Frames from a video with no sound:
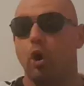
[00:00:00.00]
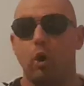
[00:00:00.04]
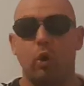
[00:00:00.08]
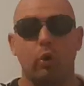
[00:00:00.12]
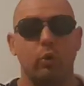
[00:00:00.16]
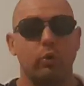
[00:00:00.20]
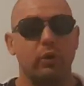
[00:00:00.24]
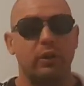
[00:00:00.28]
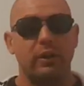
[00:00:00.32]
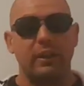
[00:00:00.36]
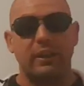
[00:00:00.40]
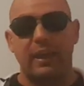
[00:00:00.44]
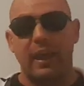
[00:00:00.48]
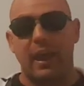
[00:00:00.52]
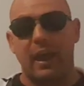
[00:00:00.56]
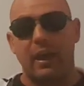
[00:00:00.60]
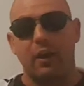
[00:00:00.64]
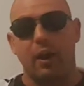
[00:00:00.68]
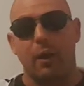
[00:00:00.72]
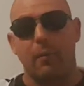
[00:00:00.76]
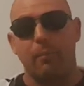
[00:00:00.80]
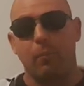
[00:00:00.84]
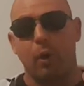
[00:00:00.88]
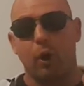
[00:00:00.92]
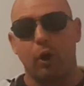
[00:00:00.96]
Don't
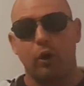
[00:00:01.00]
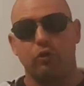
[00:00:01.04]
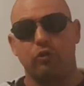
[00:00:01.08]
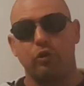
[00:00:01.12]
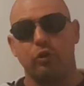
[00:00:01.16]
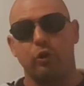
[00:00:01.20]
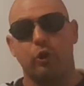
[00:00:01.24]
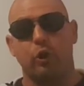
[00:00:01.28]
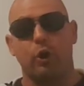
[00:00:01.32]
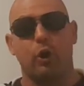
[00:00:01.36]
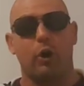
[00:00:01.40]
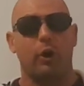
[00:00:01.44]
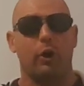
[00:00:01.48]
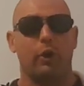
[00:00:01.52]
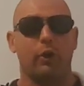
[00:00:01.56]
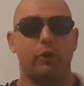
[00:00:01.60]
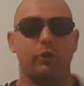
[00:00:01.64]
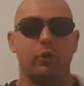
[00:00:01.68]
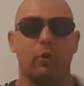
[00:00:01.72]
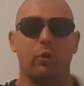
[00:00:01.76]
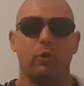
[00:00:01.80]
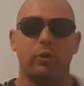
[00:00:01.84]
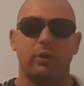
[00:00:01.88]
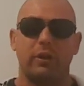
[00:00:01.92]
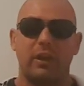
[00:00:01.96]
get a margin call.
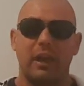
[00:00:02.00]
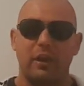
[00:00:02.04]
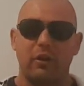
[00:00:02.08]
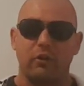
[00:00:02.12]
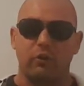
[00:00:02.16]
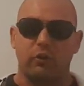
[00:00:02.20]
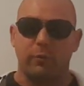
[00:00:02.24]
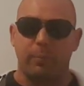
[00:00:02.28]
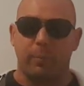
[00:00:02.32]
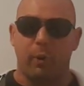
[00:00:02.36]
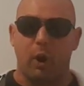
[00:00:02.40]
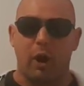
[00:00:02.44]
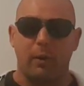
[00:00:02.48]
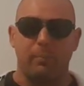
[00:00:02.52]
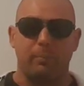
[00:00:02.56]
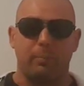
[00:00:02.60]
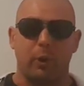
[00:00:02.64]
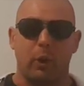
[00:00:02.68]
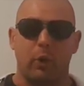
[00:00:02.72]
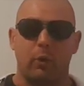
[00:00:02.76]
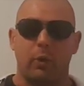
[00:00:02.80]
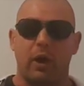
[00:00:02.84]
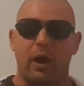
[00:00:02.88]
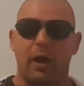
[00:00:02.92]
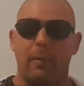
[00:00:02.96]
Don't get your spot
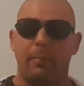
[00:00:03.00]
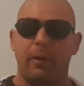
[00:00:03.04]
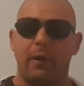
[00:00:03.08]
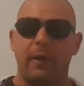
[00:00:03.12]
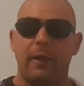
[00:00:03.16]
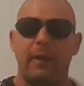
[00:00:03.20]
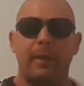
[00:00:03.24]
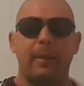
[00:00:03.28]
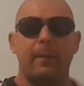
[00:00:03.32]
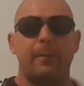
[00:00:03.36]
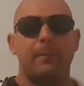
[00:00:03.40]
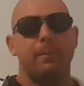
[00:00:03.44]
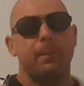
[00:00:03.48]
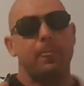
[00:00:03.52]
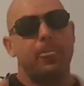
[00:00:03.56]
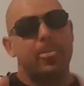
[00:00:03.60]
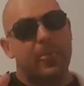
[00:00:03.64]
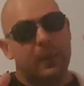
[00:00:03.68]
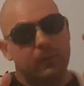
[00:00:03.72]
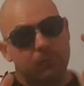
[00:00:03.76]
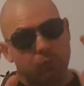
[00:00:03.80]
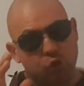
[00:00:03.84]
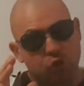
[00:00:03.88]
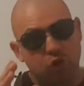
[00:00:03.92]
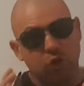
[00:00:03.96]
blown up.
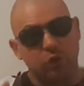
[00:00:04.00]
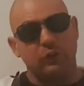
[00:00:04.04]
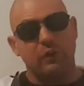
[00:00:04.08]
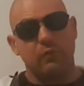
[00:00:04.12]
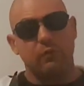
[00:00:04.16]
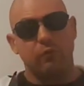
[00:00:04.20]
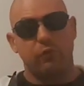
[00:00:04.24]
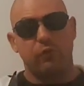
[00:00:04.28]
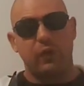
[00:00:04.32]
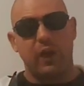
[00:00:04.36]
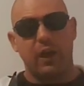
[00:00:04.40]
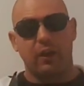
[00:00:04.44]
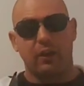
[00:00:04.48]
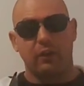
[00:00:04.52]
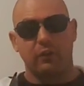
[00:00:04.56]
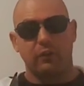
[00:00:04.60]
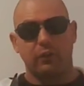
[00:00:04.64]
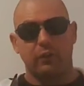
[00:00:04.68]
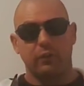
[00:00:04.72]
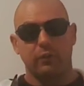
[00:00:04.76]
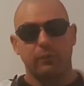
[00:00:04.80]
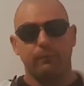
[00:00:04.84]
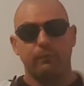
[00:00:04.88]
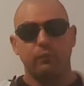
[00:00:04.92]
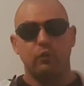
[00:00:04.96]
Just
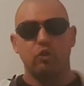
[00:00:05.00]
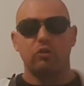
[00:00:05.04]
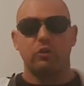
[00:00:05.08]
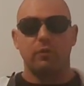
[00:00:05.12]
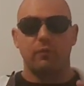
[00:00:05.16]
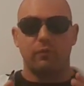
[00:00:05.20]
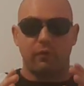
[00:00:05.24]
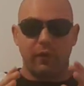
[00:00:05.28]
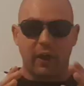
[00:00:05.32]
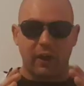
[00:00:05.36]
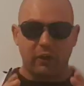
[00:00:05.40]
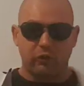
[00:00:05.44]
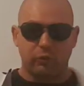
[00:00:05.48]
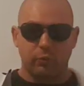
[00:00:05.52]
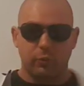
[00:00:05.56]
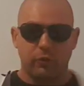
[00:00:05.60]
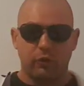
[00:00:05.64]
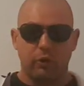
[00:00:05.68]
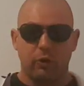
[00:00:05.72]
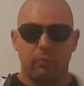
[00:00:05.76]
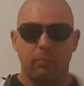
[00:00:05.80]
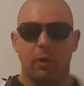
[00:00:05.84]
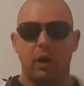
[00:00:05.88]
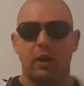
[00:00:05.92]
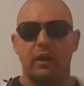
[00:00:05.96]
invest. Just invest
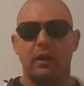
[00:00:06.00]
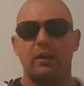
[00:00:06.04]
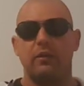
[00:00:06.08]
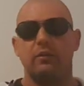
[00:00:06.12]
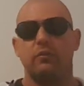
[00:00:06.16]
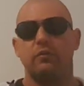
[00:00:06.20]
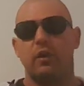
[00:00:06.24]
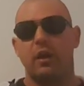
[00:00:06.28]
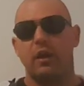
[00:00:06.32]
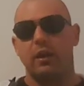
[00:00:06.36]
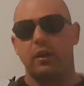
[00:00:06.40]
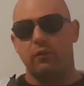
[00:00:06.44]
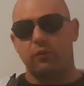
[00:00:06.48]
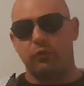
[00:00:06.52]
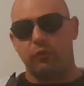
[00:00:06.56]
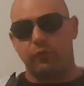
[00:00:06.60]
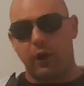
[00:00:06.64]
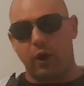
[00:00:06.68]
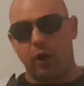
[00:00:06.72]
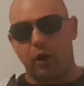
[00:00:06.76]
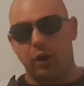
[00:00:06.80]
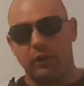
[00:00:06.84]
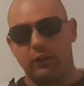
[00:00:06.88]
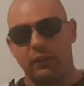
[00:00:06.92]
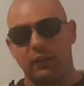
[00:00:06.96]
with your money. Take it
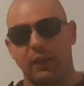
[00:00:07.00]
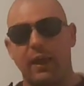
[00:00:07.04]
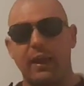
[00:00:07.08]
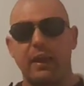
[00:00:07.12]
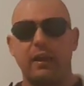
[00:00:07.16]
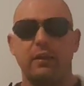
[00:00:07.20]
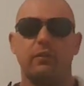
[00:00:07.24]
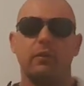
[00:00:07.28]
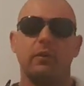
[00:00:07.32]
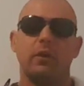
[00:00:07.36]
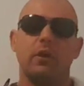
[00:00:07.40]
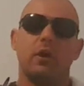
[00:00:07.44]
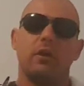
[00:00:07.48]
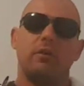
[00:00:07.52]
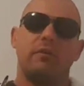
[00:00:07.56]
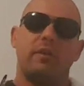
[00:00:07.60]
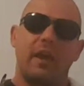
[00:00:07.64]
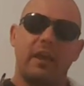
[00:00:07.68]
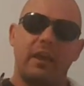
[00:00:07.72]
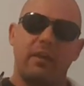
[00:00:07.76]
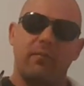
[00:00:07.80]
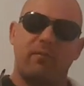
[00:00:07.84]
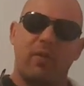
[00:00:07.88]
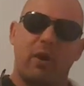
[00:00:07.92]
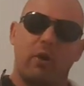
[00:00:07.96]
very light.
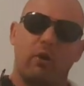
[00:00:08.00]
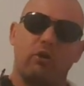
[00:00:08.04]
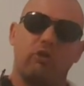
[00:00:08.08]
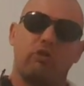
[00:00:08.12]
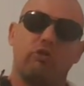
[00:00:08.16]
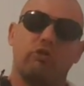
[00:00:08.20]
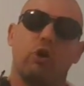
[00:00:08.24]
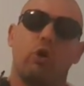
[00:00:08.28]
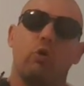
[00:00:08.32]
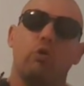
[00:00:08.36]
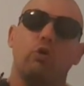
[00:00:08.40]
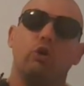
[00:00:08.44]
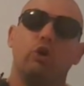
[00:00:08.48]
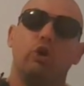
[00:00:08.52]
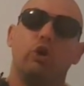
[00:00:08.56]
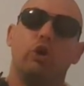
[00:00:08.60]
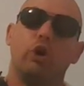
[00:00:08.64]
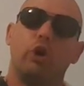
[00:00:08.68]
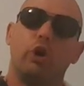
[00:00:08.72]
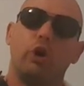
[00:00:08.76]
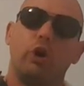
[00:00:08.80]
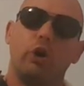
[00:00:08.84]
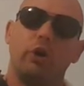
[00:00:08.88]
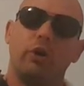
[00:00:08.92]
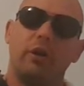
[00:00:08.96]
Take it very slow.
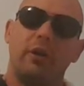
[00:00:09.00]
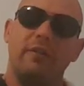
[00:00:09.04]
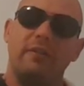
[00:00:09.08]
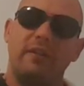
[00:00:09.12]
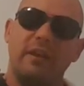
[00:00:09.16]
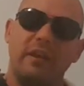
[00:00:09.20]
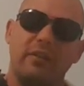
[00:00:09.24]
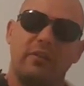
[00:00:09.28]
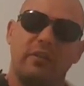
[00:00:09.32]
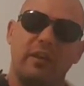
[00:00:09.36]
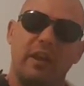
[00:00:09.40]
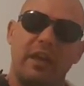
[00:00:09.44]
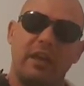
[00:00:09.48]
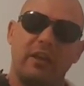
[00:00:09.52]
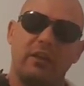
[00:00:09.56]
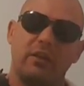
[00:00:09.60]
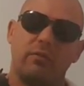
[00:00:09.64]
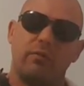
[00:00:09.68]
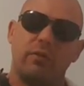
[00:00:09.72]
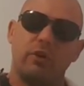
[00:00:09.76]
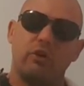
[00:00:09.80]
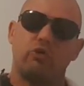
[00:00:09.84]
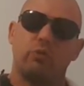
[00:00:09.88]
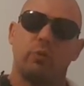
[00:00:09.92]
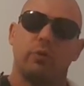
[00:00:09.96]
Learn these
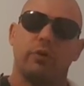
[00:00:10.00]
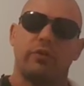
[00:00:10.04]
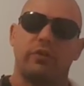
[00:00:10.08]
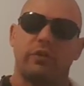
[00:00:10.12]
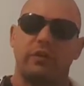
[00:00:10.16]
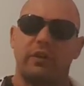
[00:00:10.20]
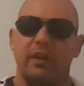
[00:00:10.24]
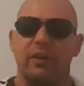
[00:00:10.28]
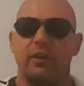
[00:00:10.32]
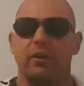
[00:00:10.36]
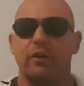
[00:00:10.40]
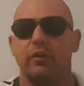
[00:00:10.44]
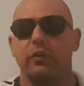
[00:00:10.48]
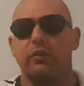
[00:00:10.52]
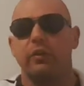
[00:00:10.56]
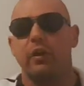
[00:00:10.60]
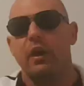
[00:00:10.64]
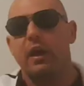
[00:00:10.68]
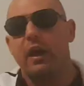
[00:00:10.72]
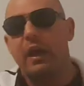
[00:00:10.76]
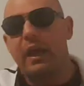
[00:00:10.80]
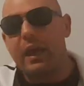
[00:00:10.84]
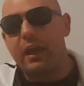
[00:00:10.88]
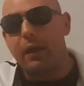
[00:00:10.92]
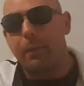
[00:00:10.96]
individual skills
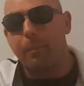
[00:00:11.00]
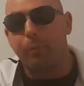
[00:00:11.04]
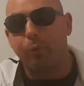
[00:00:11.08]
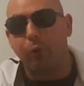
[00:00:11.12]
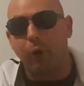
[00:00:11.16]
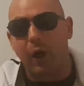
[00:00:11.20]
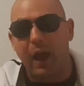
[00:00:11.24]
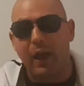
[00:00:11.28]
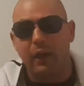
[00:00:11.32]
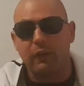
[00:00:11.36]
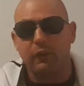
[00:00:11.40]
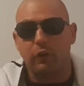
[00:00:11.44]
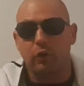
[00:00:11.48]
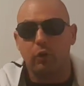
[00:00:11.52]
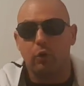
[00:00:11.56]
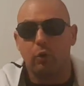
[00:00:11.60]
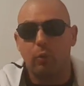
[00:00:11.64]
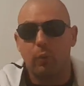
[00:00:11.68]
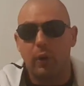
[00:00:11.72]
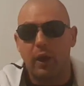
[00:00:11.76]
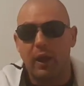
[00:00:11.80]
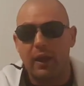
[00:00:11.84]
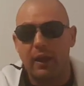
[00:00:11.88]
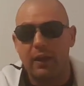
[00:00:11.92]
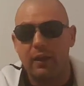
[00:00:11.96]
in a
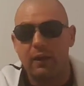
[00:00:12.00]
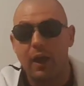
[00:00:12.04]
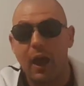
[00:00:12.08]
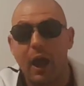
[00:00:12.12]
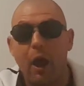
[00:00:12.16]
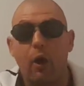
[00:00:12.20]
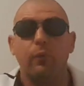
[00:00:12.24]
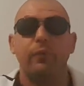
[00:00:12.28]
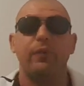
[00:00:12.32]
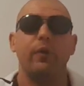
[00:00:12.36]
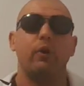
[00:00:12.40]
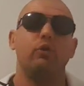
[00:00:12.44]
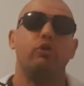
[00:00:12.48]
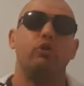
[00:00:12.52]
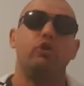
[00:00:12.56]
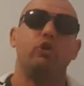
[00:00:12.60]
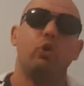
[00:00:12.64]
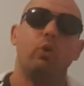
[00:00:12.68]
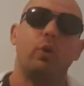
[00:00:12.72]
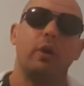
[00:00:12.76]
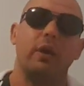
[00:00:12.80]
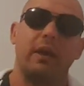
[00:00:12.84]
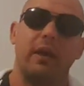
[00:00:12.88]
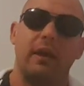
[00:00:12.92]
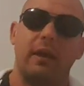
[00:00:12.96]
practical way out there
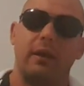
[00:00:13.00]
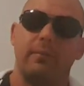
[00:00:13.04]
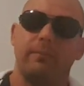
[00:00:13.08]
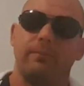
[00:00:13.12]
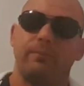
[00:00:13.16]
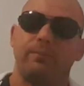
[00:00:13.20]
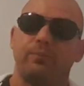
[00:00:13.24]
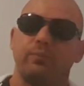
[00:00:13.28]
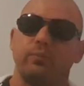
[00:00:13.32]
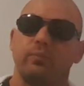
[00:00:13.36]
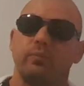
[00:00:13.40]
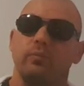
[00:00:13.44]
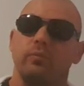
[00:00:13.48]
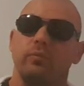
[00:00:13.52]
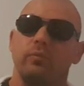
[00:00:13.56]
doing it.